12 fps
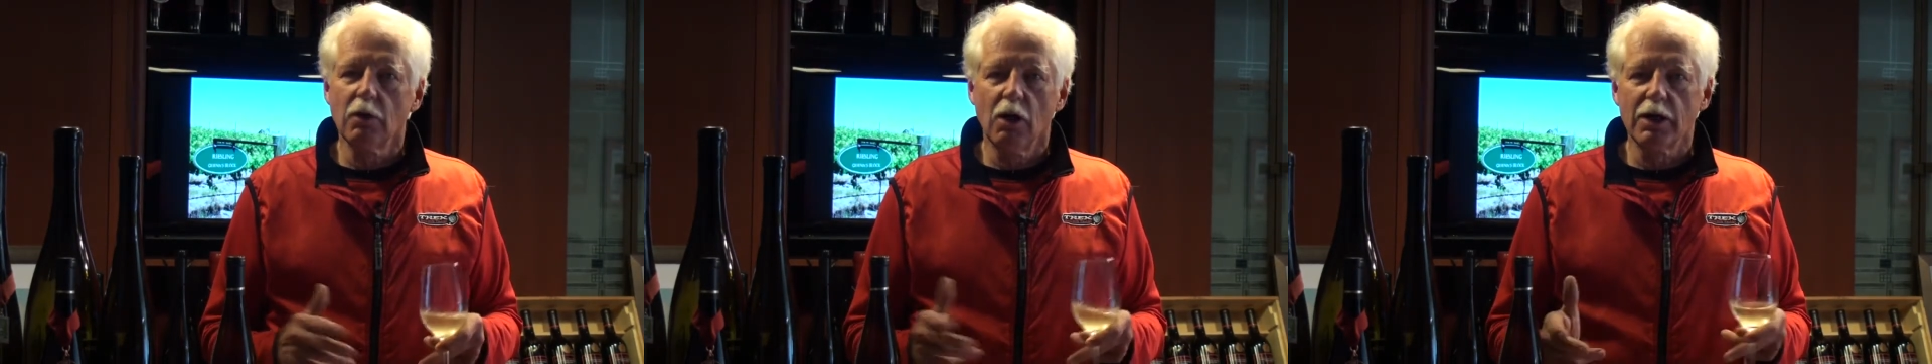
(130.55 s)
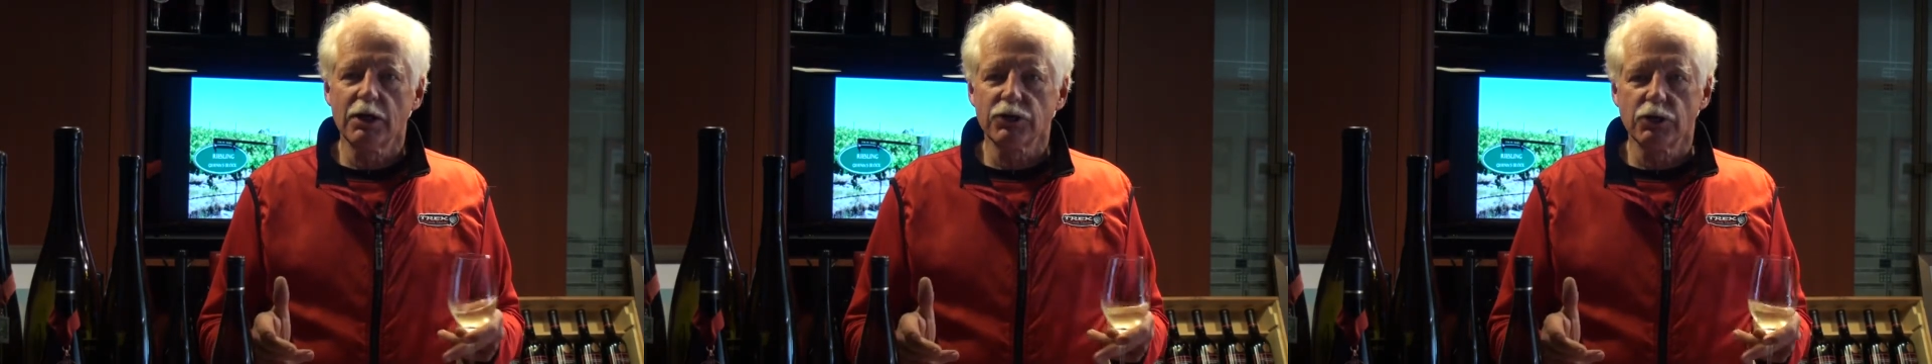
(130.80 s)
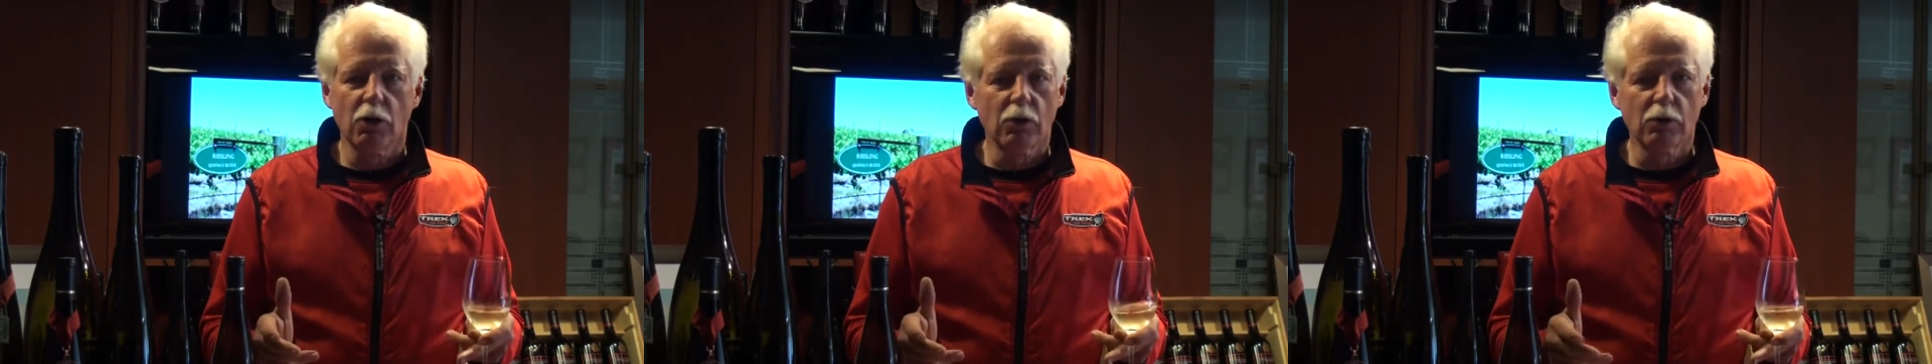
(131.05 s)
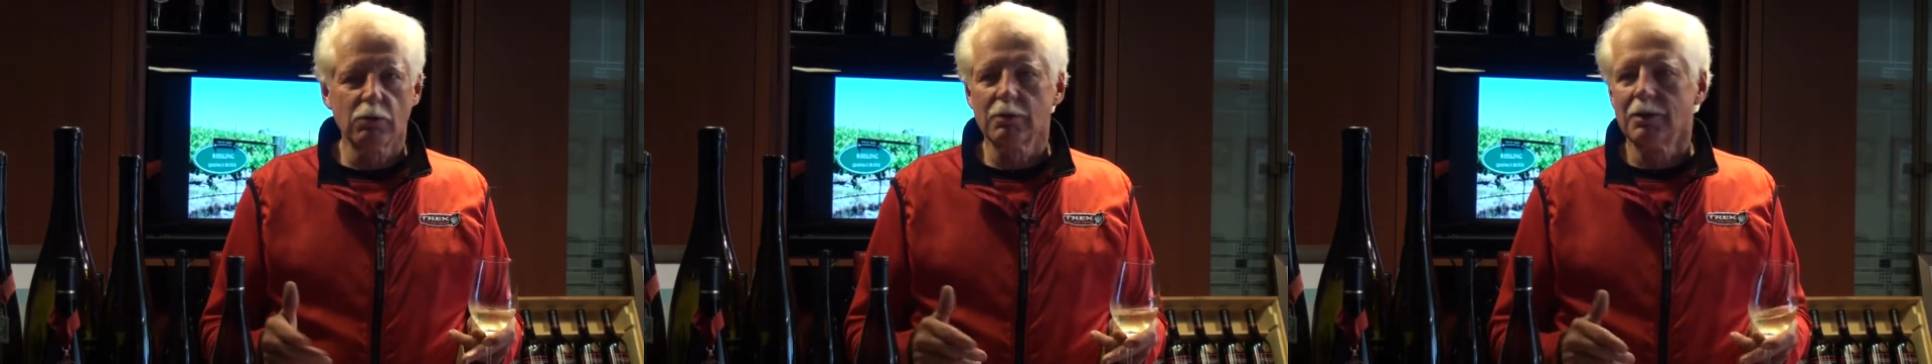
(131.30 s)
on its
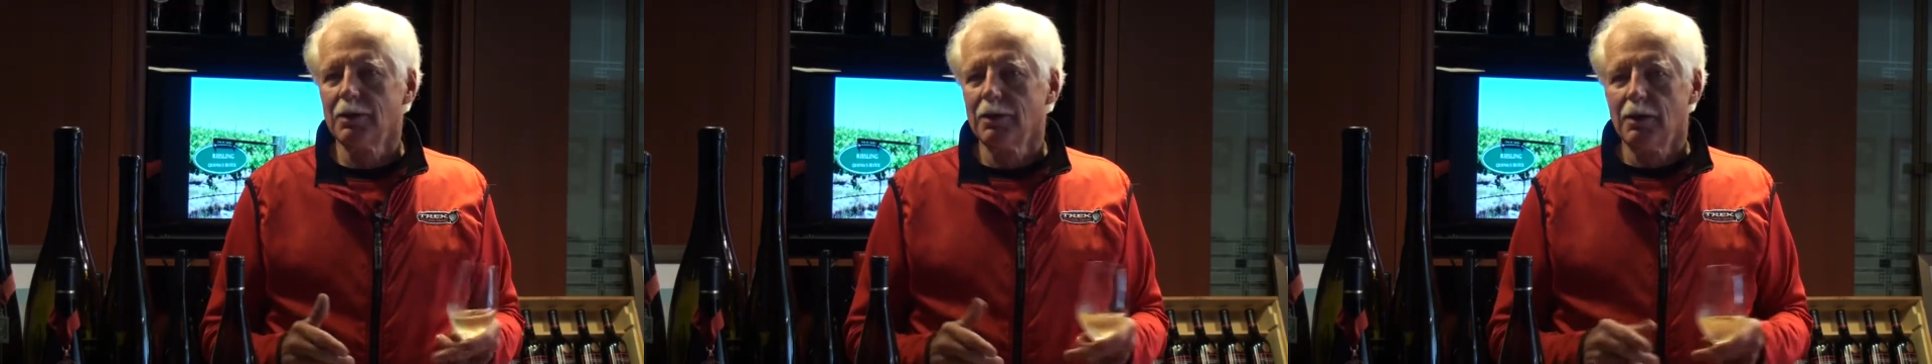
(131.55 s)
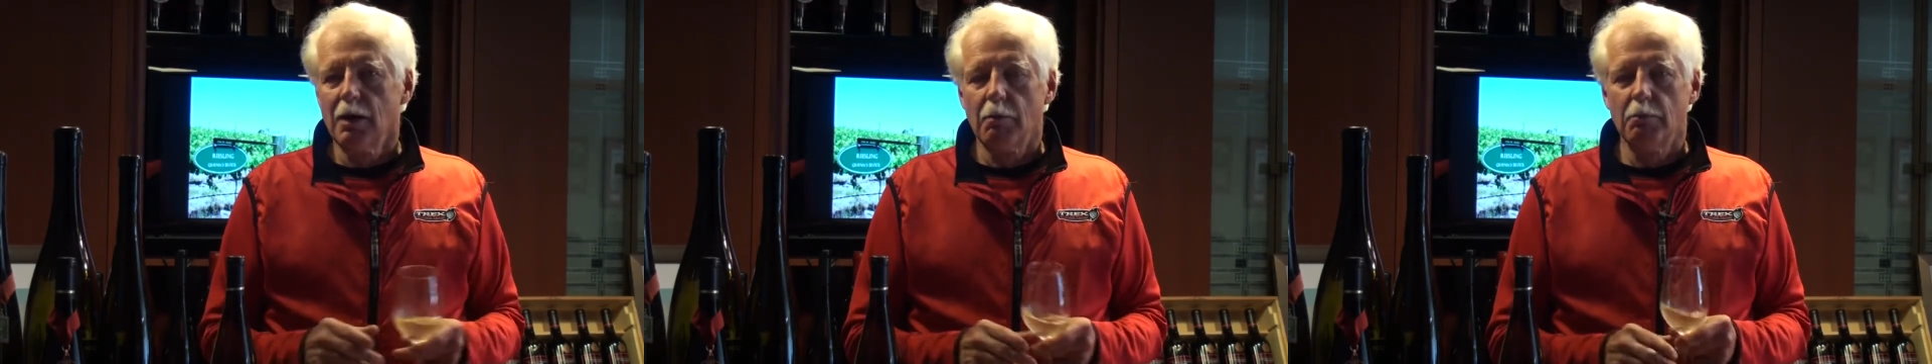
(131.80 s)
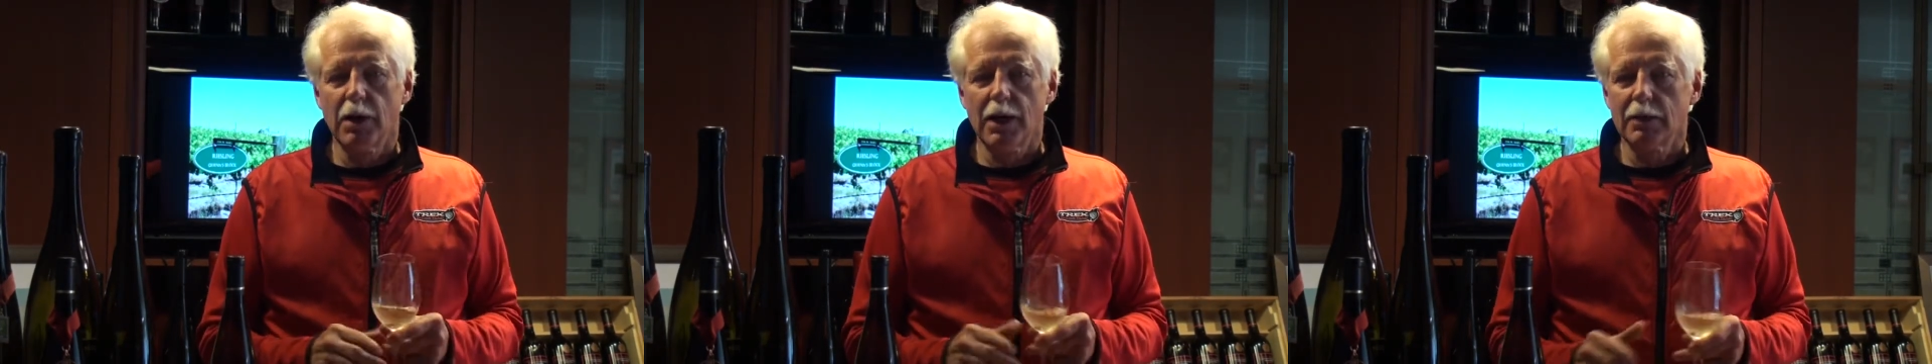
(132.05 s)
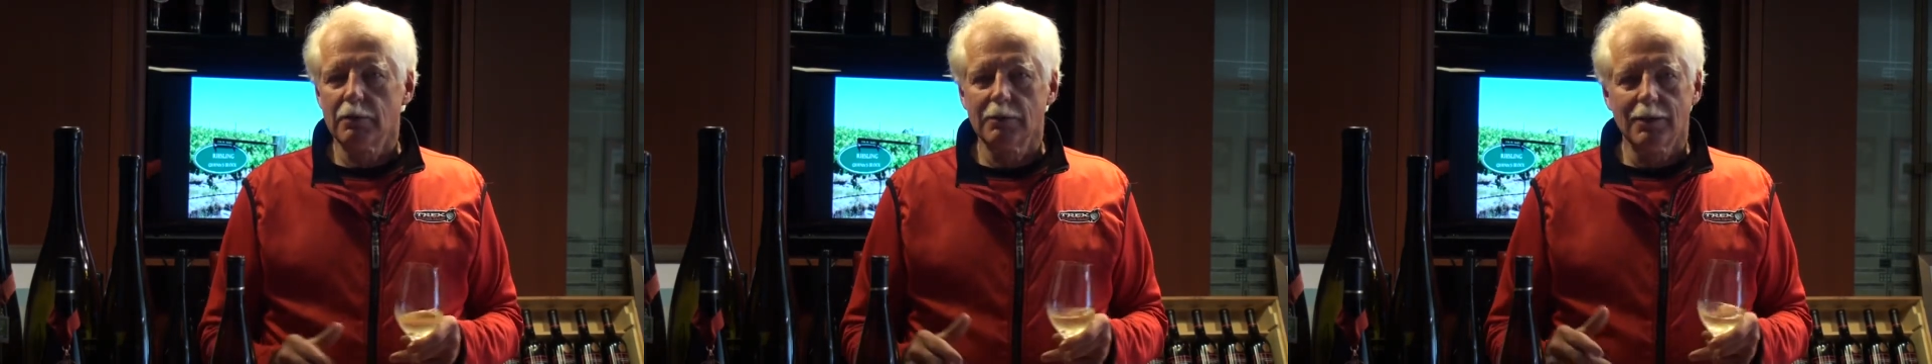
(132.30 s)
own,
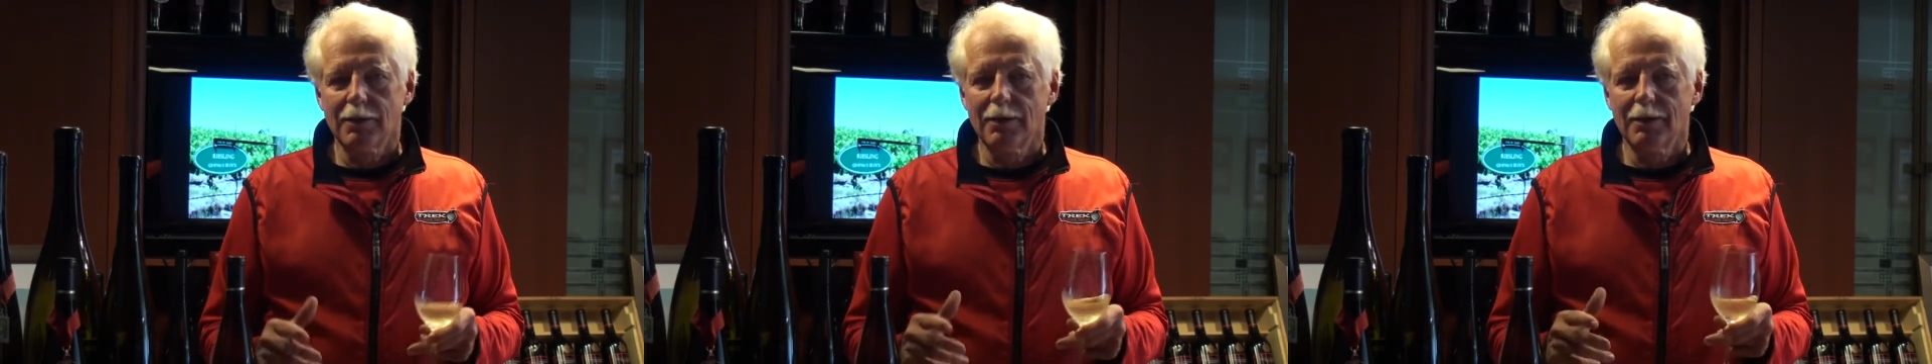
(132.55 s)
but